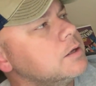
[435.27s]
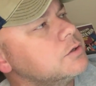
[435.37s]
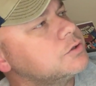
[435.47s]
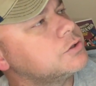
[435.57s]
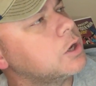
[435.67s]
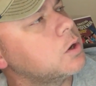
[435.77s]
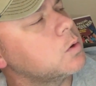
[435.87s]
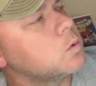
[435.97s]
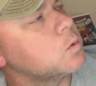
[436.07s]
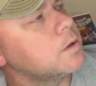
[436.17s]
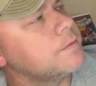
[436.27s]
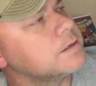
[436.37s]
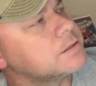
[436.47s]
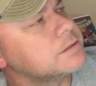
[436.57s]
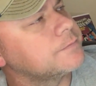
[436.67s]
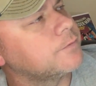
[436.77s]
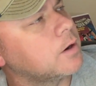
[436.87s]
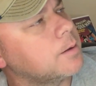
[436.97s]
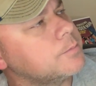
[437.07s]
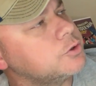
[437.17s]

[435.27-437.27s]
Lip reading: So this is from